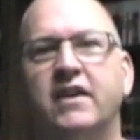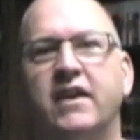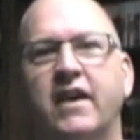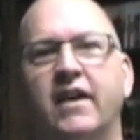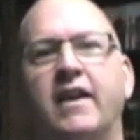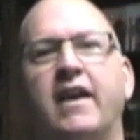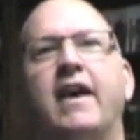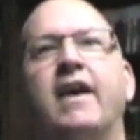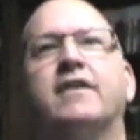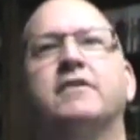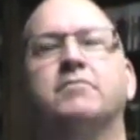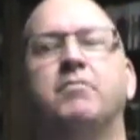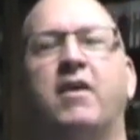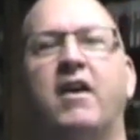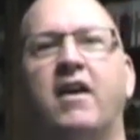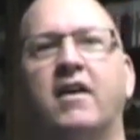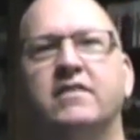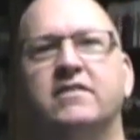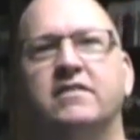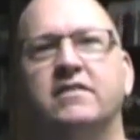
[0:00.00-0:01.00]
and
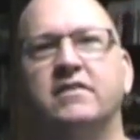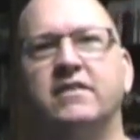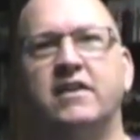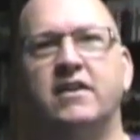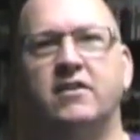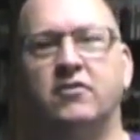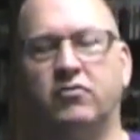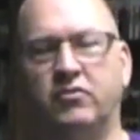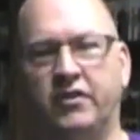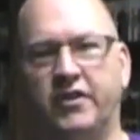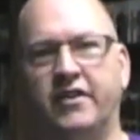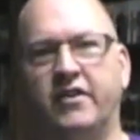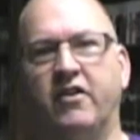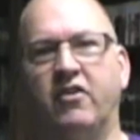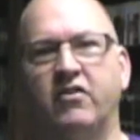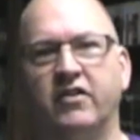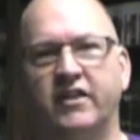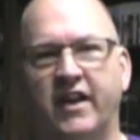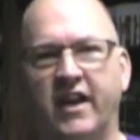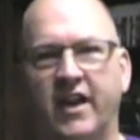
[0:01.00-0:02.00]
Xbox equaled
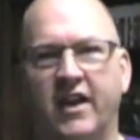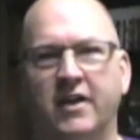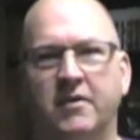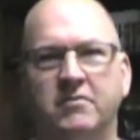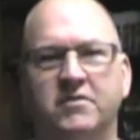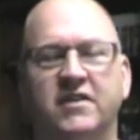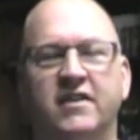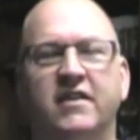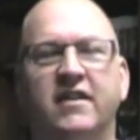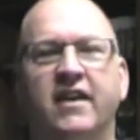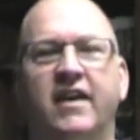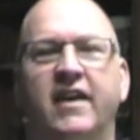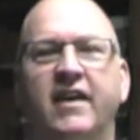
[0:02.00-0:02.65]
adult games, and,